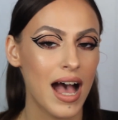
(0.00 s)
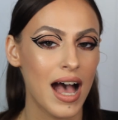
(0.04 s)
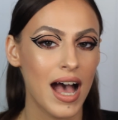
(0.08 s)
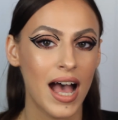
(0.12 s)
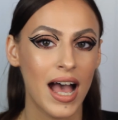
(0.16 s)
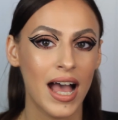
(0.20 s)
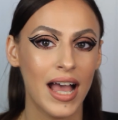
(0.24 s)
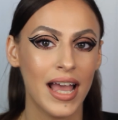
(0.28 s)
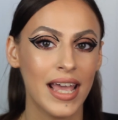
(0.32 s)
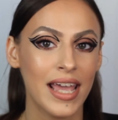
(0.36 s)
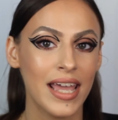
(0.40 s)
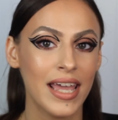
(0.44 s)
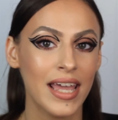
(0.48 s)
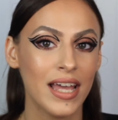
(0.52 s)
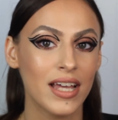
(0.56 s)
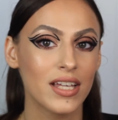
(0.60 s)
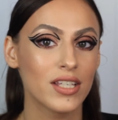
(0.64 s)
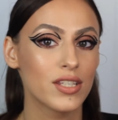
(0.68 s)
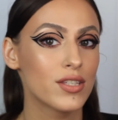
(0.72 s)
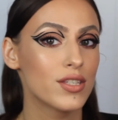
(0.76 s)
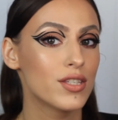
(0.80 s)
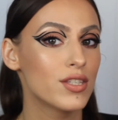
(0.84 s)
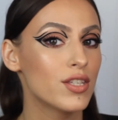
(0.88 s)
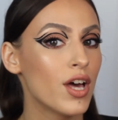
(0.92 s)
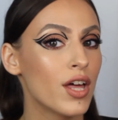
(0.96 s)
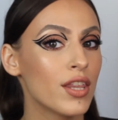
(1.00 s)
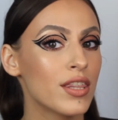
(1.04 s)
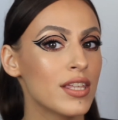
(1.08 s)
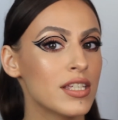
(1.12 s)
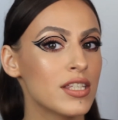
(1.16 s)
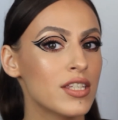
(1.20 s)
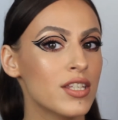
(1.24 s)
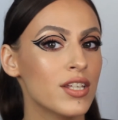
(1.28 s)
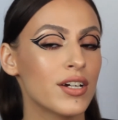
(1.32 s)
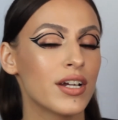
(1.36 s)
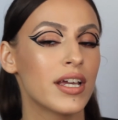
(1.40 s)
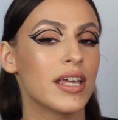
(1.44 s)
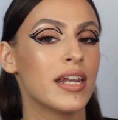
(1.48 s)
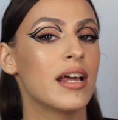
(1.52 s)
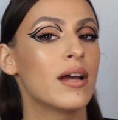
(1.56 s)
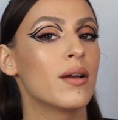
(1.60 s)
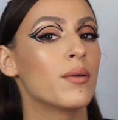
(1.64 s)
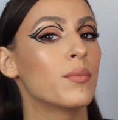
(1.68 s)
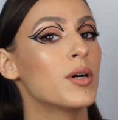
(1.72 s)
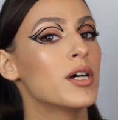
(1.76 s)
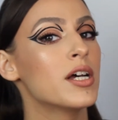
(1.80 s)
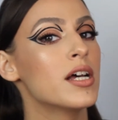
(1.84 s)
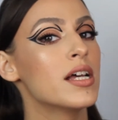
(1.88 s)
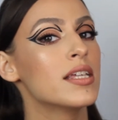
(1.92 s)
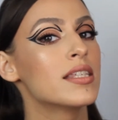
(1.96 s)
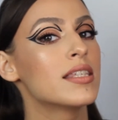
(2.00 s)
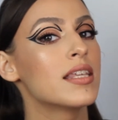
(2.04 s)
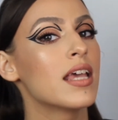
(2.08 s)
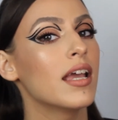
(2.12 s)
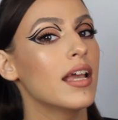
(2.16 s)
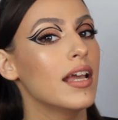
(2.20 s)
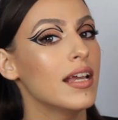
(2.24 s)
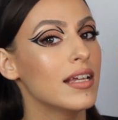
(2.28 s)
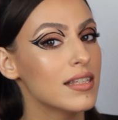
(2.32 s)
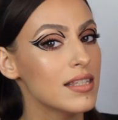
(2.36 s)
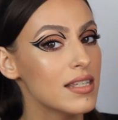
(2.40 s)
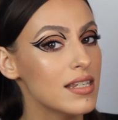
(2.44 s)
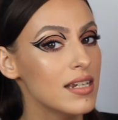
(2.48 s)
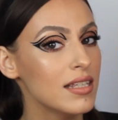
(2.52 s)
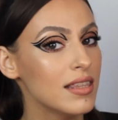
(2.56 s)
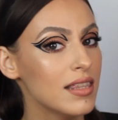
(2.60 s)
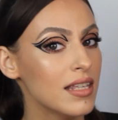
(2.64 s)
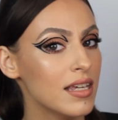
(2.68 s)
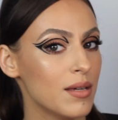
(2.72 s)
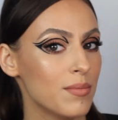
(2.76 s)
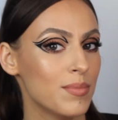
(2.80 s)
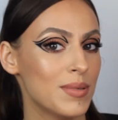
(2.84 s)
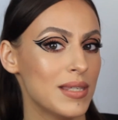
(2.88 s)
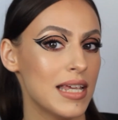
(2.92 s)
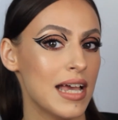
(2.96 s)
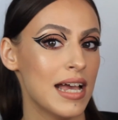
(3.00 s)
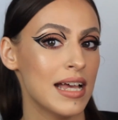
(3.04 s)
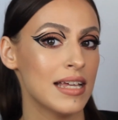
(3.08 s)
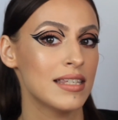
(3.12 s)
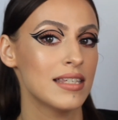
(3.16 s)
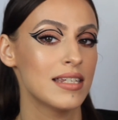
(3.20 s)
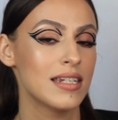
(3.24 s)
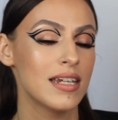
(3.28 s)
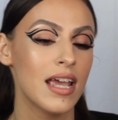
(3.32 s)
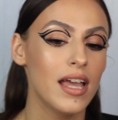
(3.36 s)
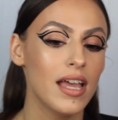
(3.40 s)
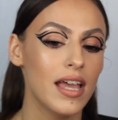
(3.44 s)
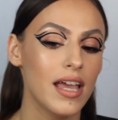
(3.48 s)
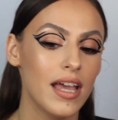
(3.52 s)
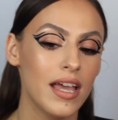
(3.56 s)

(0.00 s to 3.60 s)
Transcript: I saw this look and I was instantly obsessed.